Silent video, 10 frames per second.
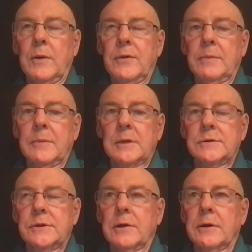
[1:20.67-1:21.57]
with him
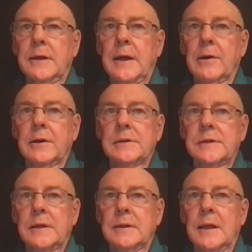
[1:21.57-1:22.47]
this year and
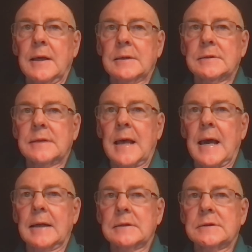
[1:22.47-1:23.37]
carries it is
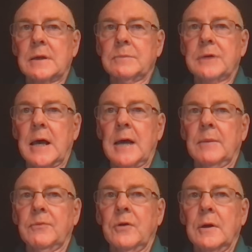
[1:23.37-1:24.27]
that
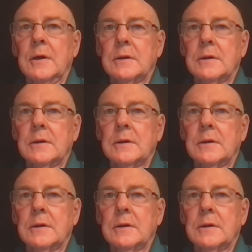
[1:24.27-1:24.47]
sometimes